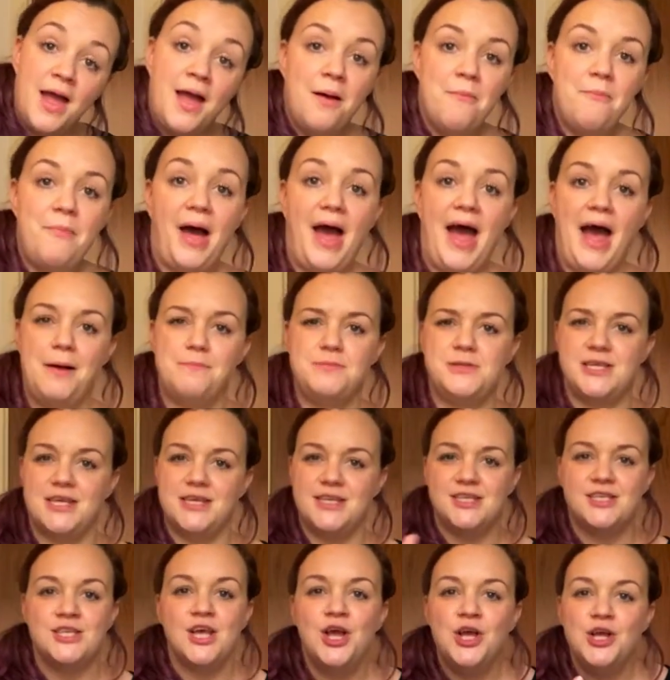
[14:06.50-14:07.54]
Perhaps it
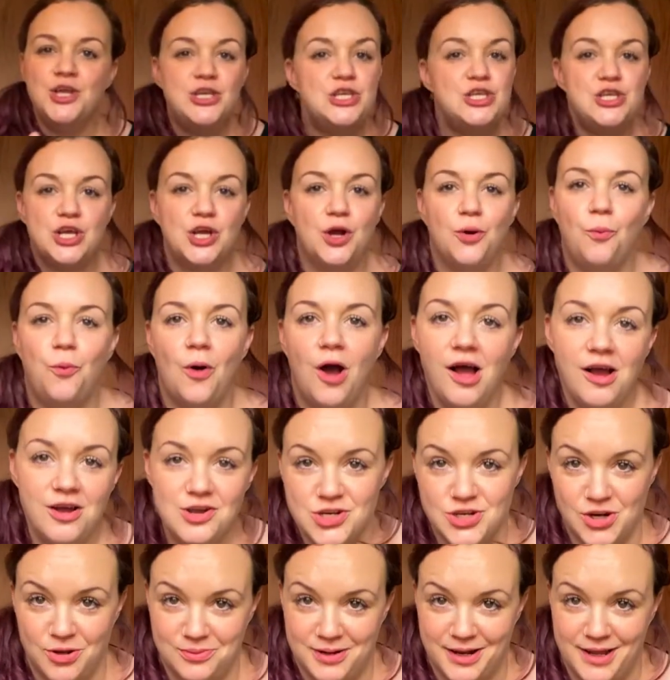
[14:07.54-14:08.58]
is doing a
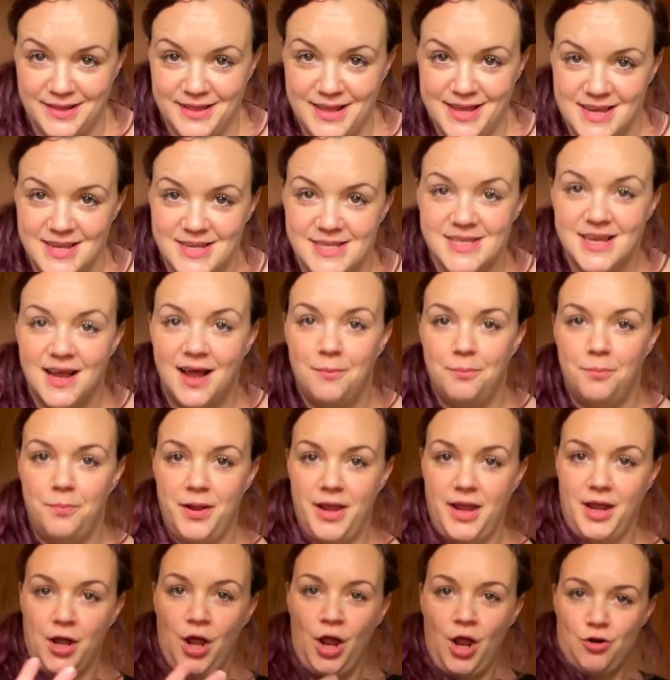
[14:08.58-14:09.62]
workshop like this and
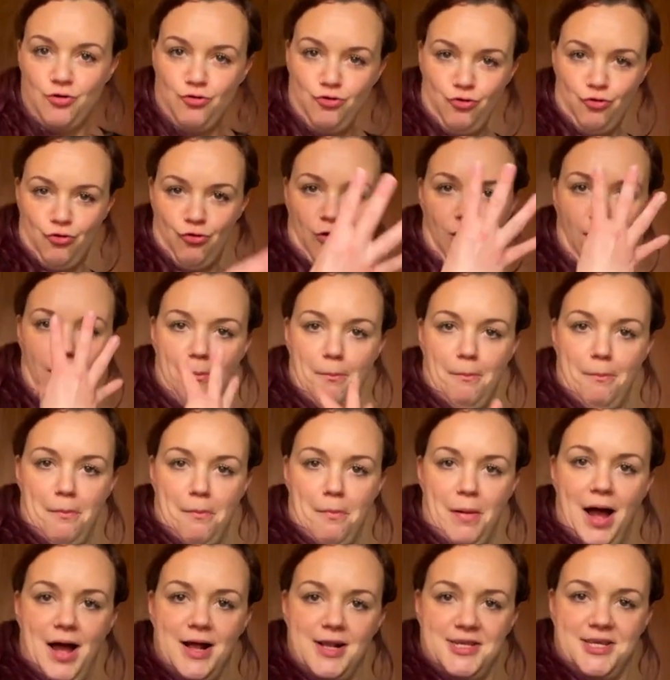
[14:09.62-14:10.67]
being
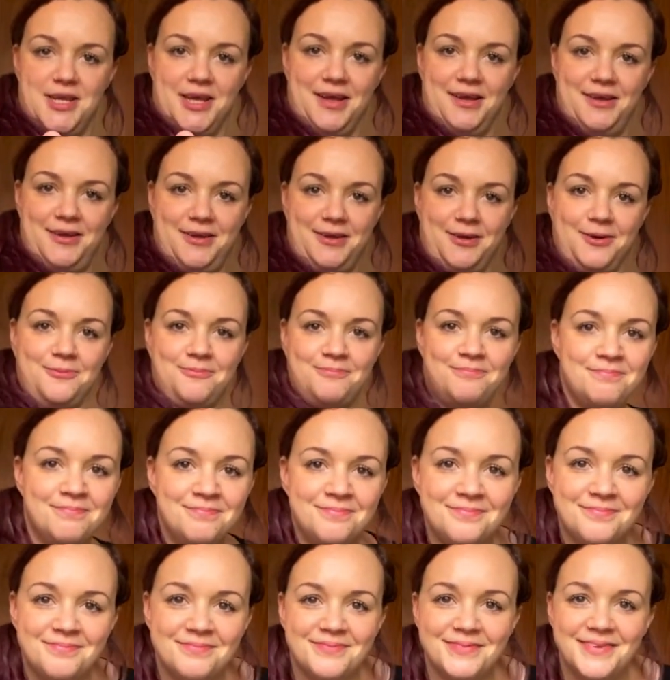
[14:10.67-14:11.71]
dramatic.
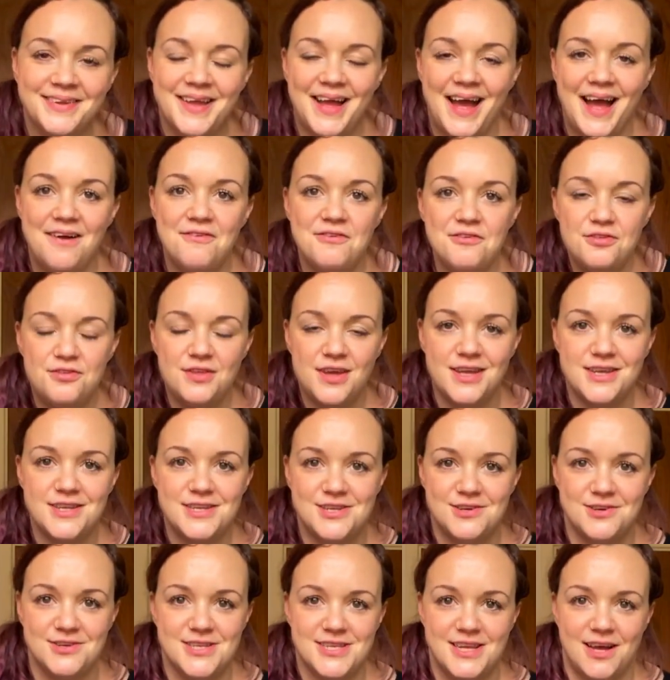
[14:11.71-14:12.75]
Have a think to
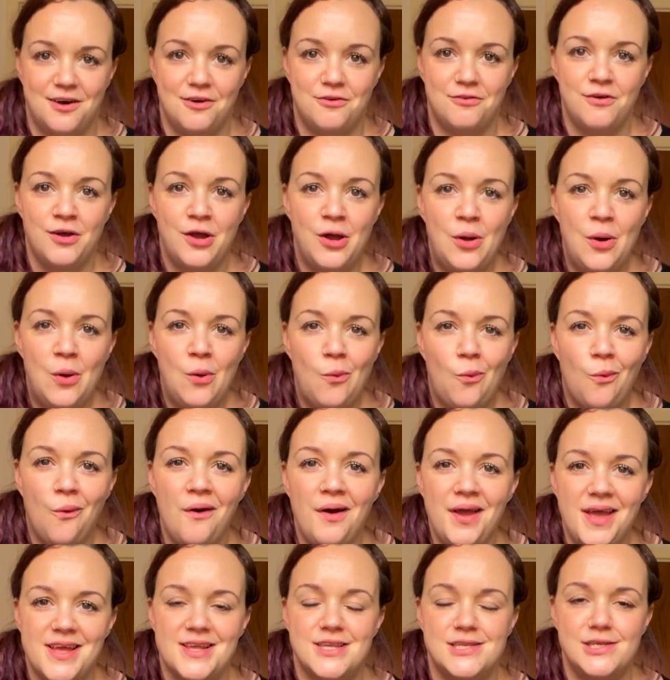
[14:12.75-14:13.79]
yourself,
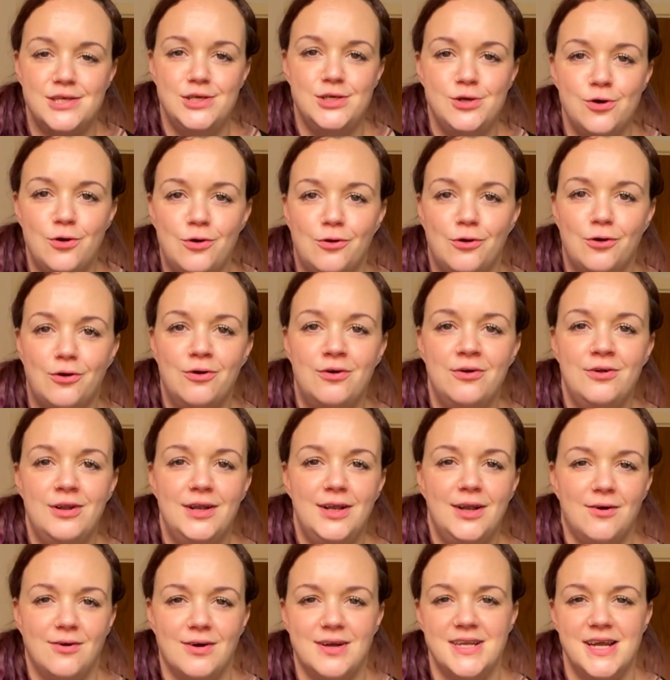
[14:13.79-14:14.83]
what is your
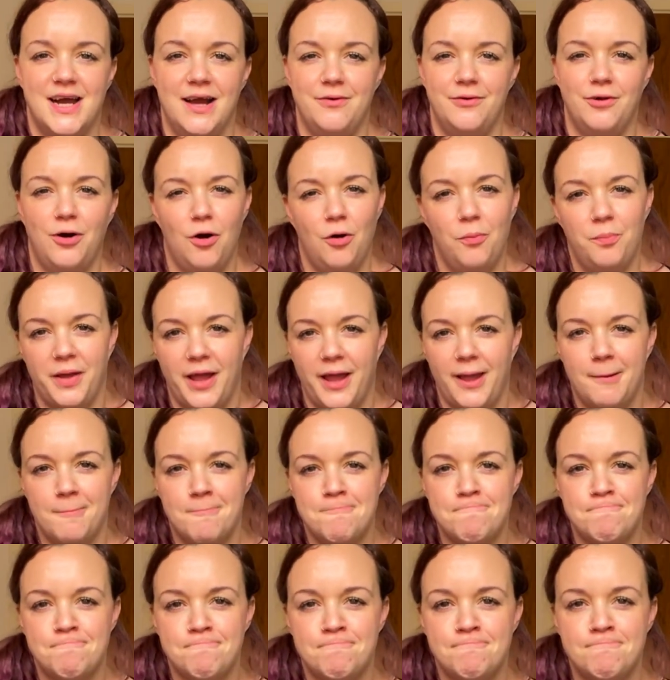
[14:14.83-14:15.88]
lockdown hobby?
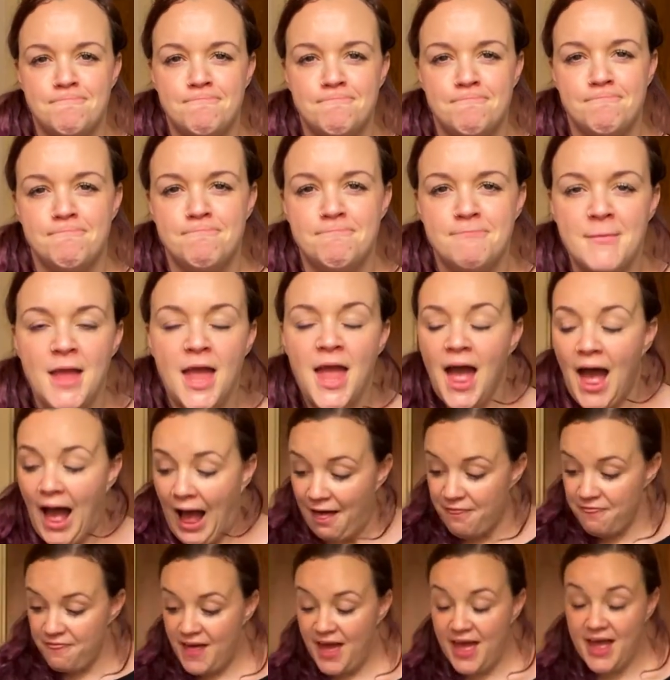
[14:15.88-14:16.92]

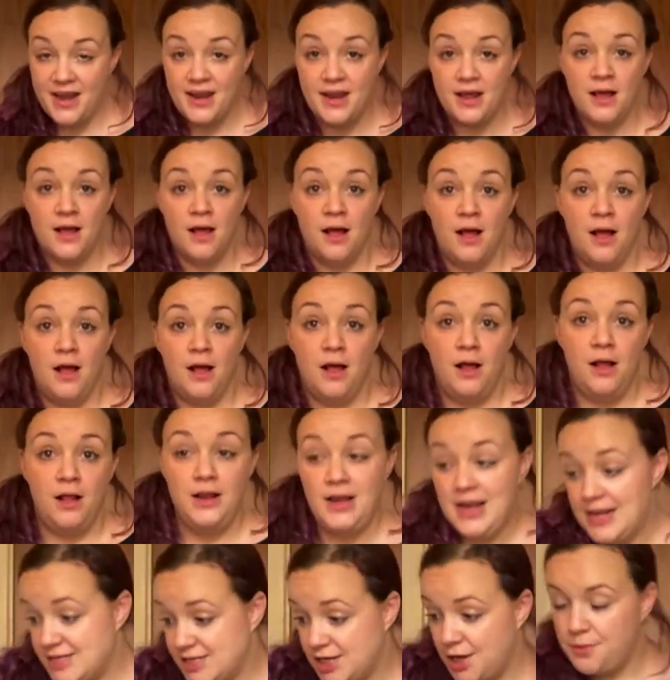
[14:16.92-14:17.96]
And then
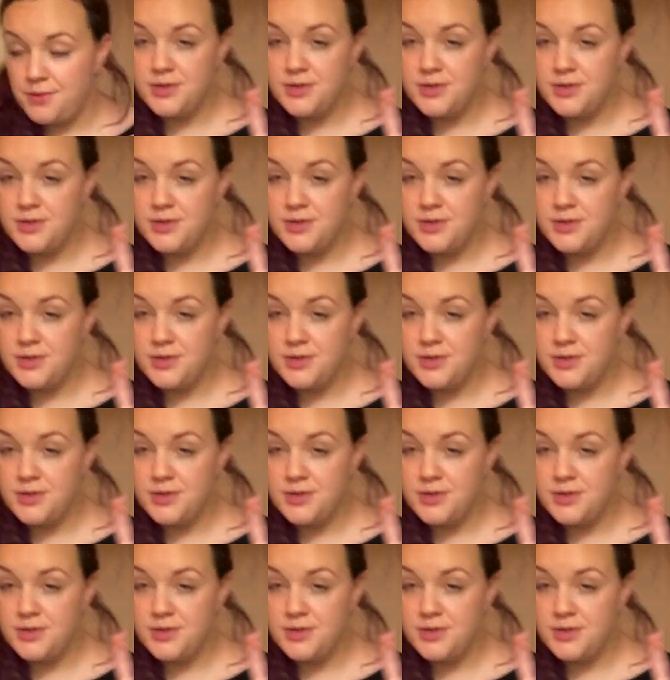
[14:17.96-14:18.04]
let's go